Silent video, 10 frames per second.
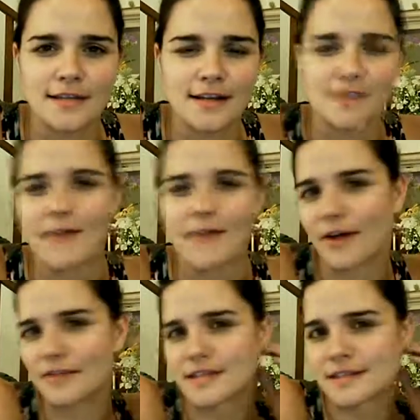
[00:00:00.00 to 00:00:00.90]
And then I
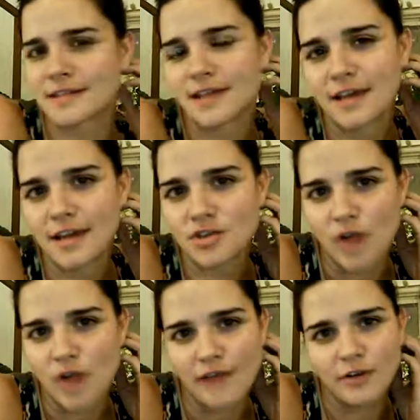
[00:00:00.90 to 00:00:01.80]
found this
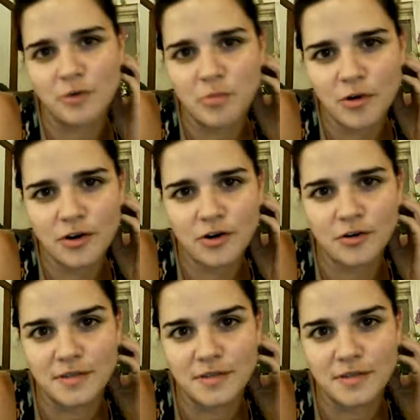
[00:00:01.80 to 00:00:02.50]
traffic reporter